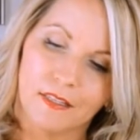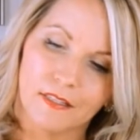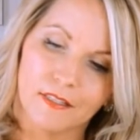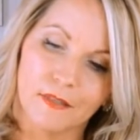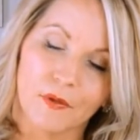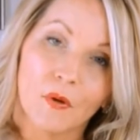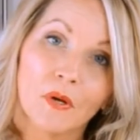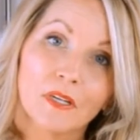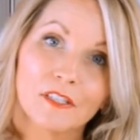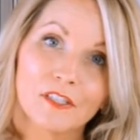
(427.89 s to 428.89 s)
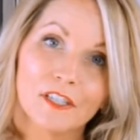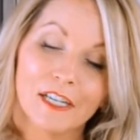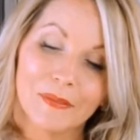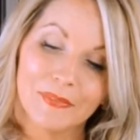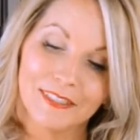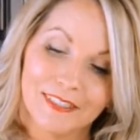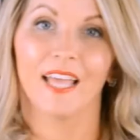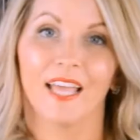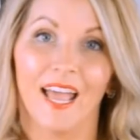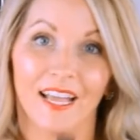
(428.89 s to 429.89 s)
some corn syrup,
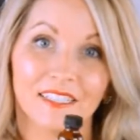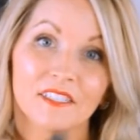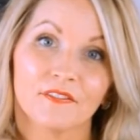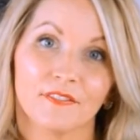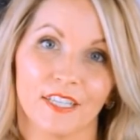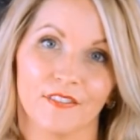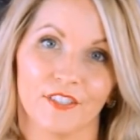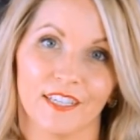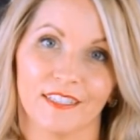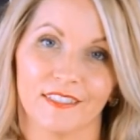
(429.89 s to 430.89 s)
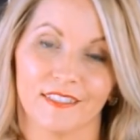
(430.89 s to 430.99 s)
and some flavoring.